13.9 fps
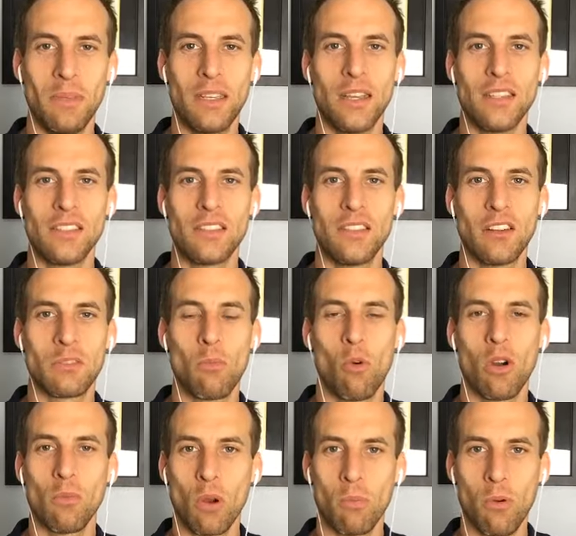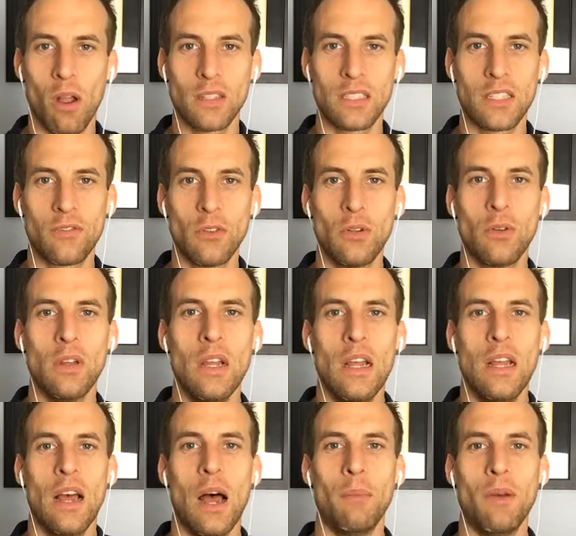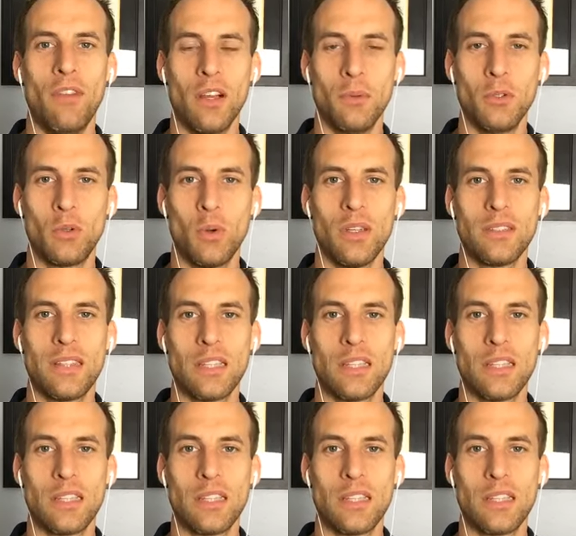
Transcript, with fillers: because there's more and more processed food um, available to us.